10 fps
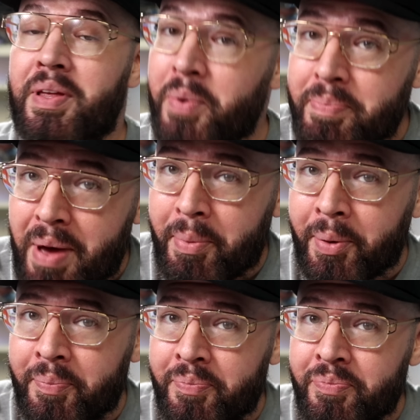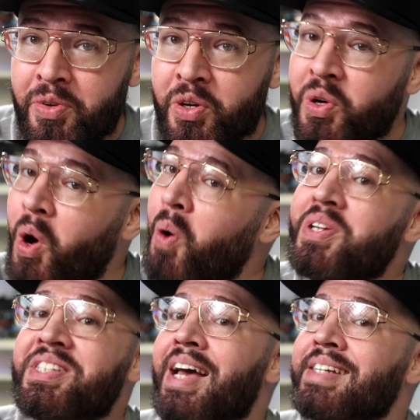And remember, you can
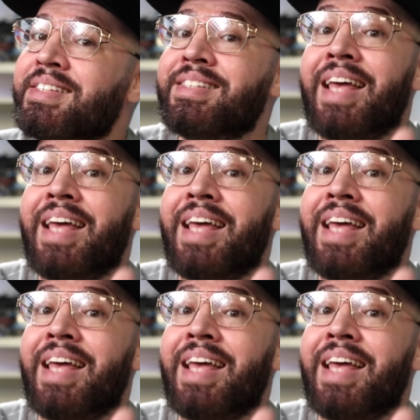always access